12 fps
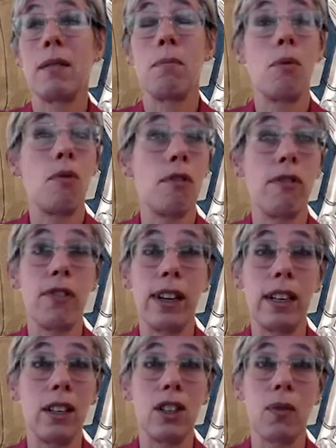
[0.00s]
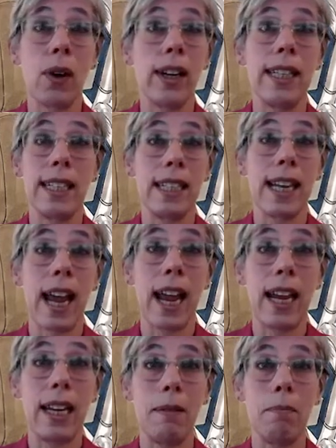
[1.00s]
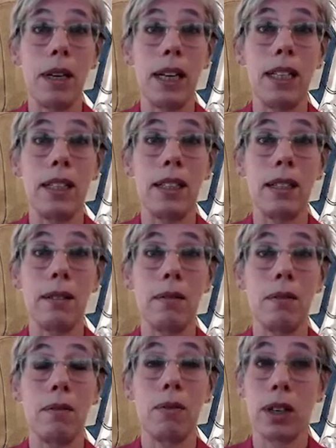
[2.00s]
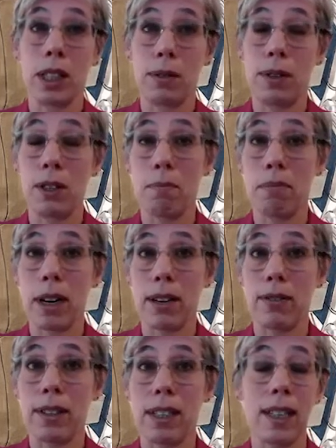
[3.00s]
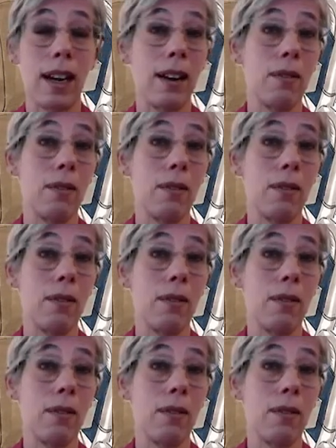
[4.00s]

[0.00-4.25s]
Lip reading: morphine twice a day means once with your breakfast